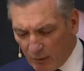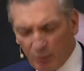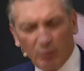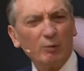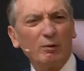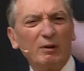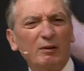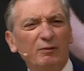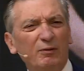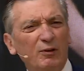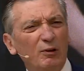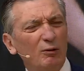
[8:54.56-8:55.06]

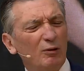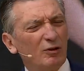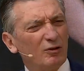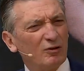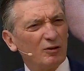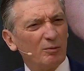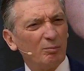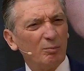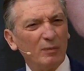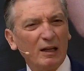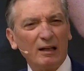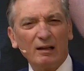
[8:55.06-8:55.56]
when viewed as
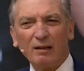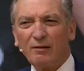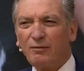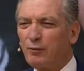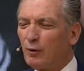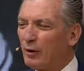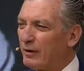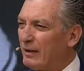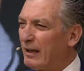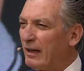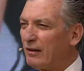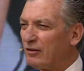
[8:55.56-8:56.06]
a
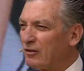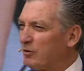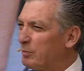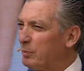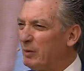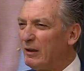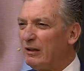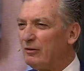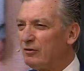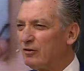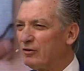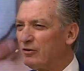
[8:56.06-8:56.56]
metaphor, that
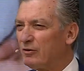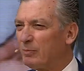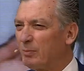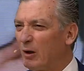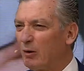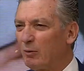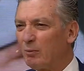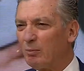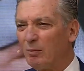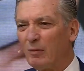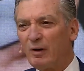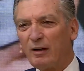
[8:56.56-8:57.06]
speech is
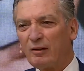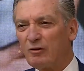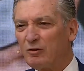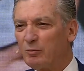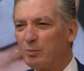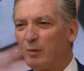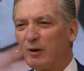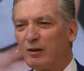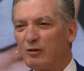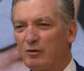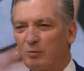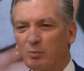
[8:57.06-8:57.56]
about much,
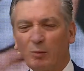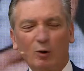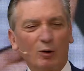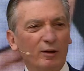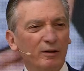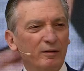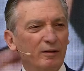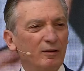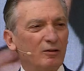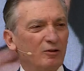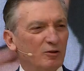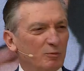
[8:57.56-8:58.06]
much
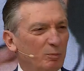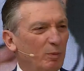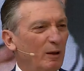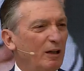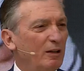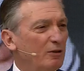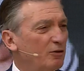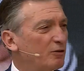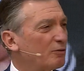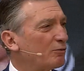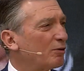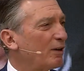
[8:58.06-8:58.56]
more than
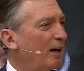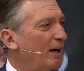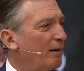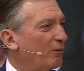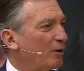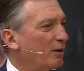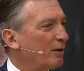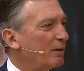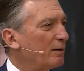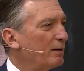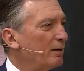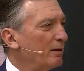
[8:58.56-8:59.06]
space travel.
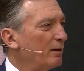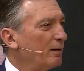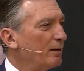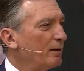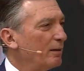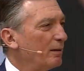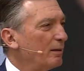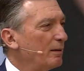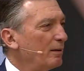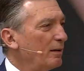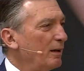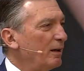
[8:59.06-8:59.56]

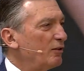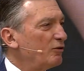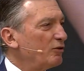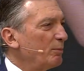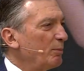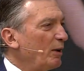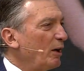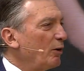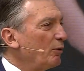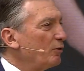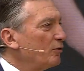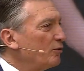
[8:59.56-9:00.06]
It's
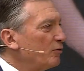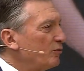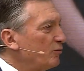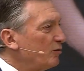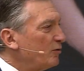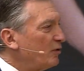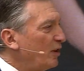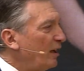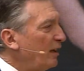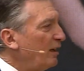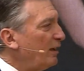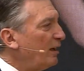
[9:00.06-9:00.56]
about
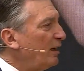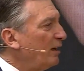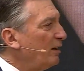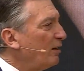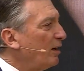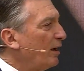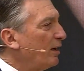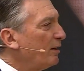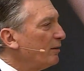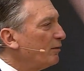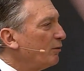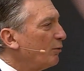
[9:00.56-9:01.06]
taking
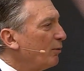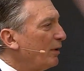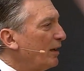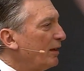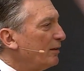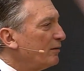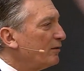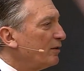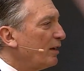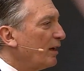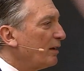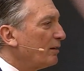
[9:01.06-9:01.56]
on great
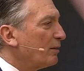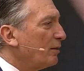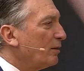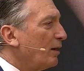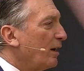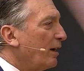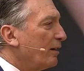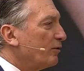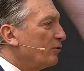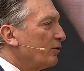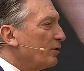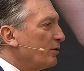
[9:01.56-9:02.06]

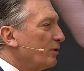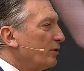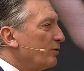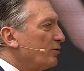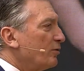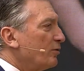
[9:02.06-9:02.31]
technological